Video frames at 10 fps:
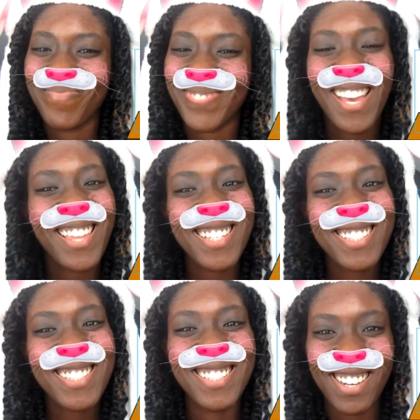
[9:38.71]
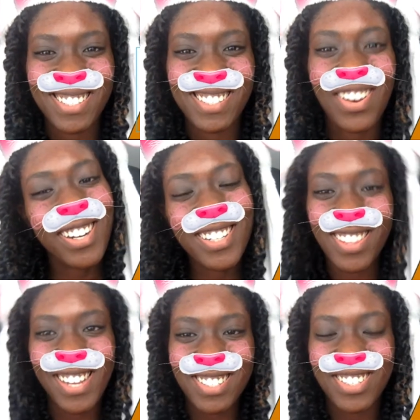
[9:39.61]
This is nice. On the
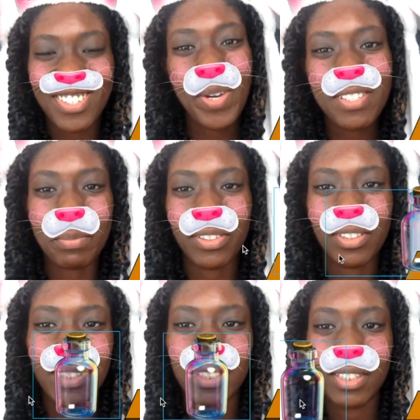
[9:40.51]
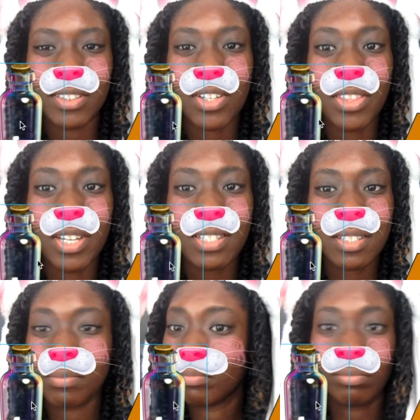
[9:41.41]
desk. Where's the bottle? On the desk.
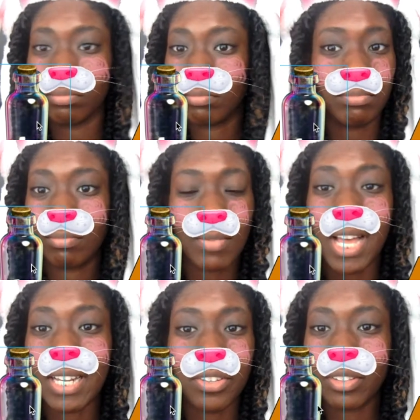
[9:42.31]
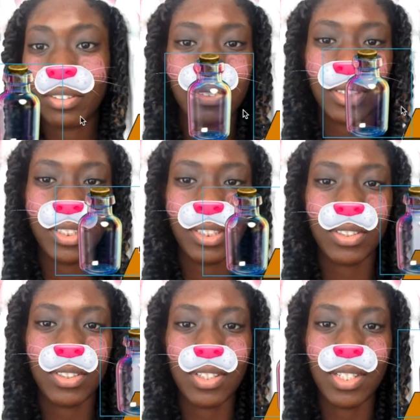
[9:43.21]
I kneel.
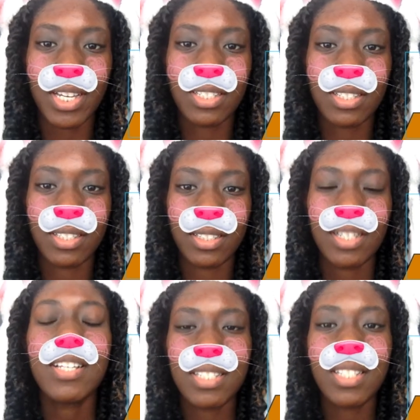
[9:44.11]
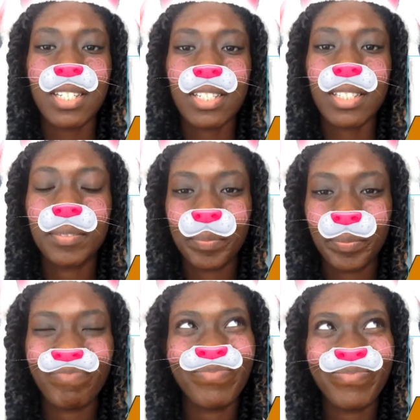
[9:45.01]
On the desk. See.
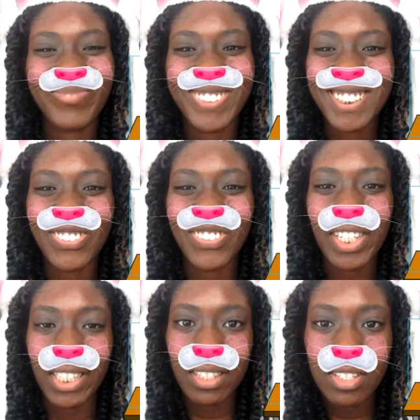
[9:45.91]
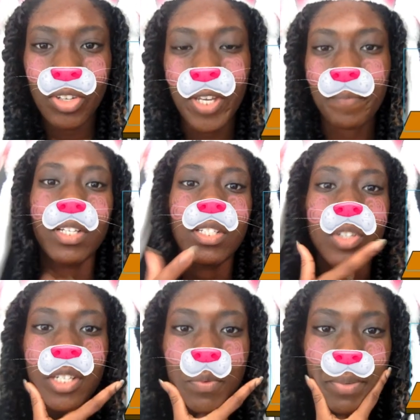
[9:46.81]
This is so great. I like this. Okay. So I'm going to move
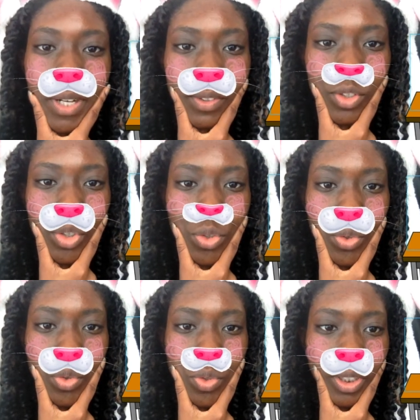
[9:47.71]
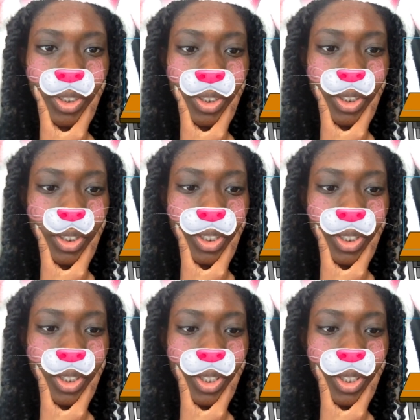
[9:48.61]
the bottle to.
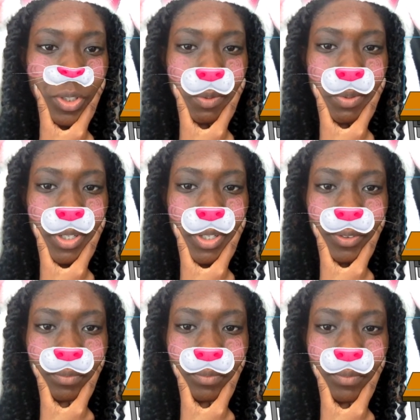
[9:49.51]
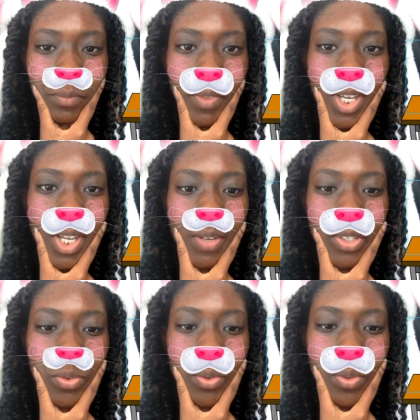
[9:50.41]
Where's the bottle? And what's
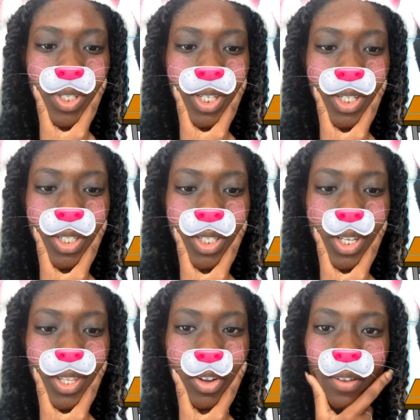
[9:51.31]
cool is I can just take that off.